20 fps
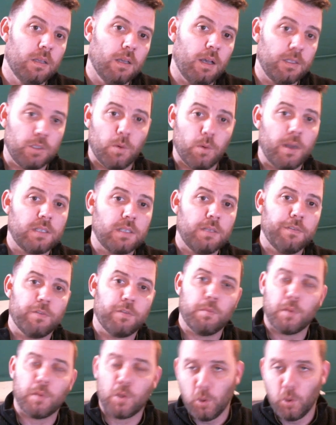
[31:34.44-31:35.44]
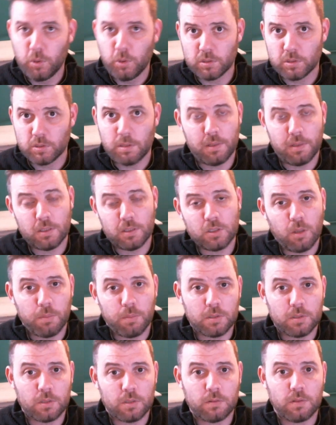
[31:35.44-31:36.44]
a directive from a court or something to stop
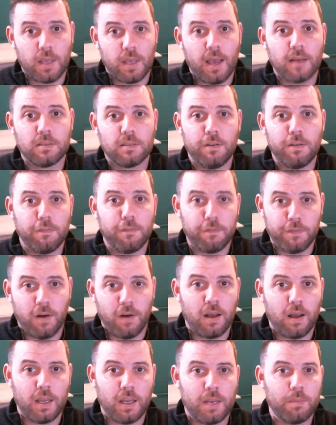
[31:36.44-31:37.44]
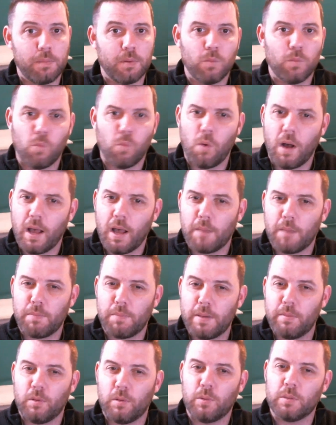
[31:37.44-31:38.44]
counting, fine, but why aren't
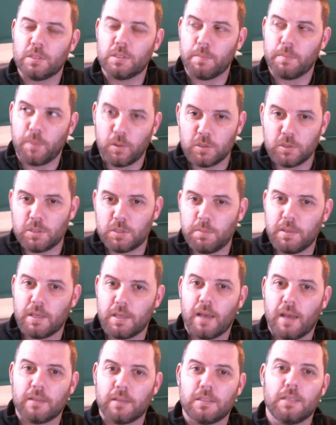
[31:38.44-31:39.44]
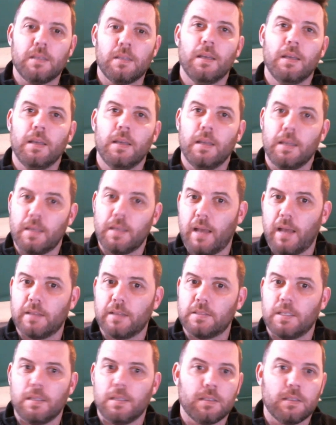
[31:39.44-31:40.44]
people who are supposed to be counting?
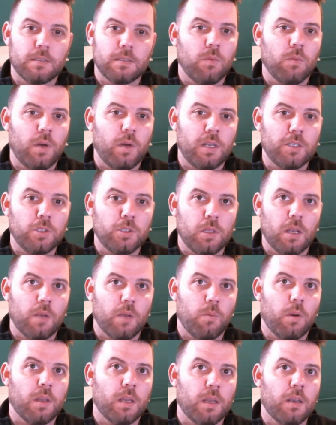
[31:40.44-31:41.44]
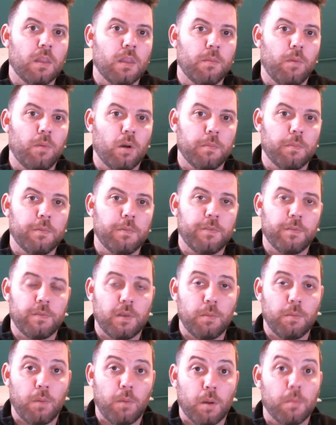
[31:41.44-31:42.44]
That's one issue that I want to get to the bottom
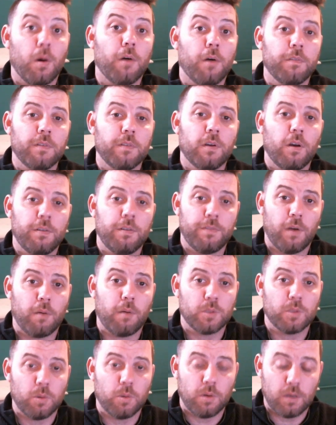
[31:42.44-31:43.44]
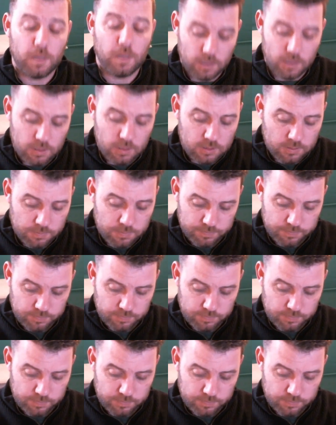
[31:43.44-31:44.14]
of if I was auditing this.